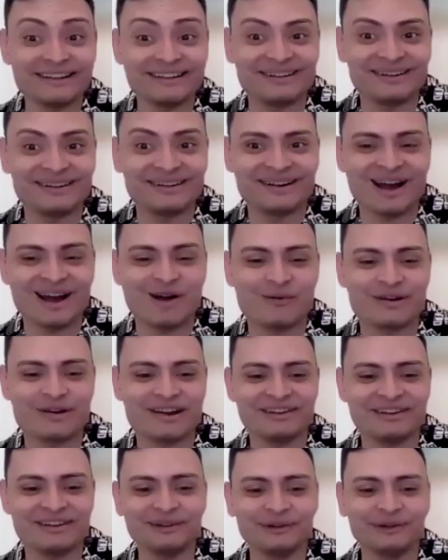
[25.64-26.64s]
good, how are
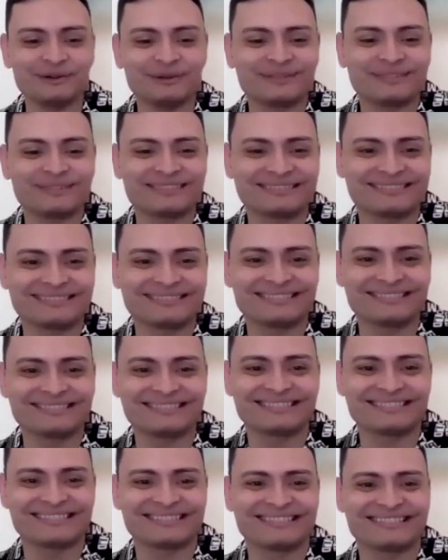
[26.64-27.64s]
you?
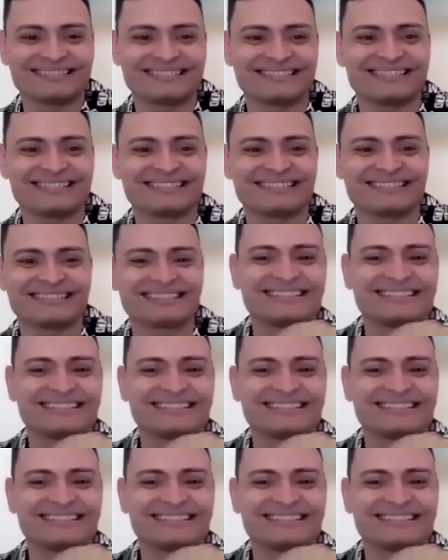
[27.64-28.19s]
Very good. Thanks so